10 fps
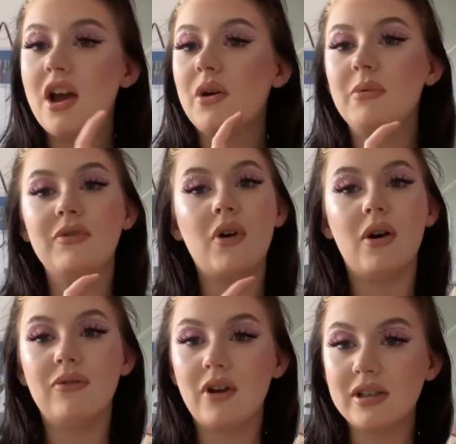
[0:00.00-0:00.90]
We've got a
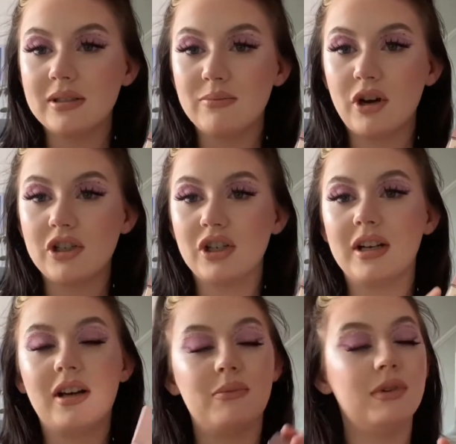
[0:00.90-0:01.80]
first impression
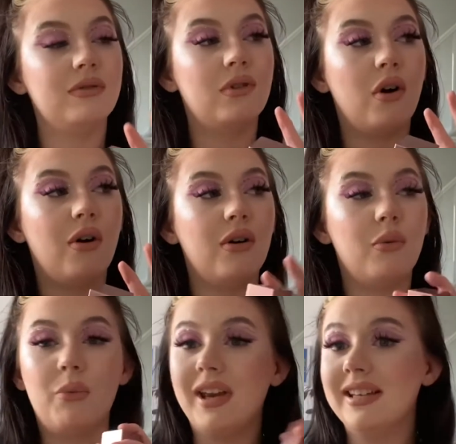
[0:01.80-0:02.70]
and we've got
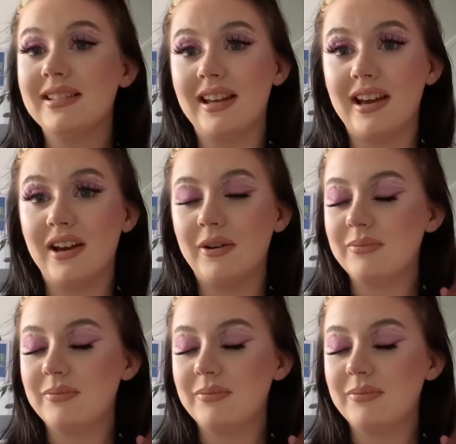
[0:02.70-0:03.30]
weeks later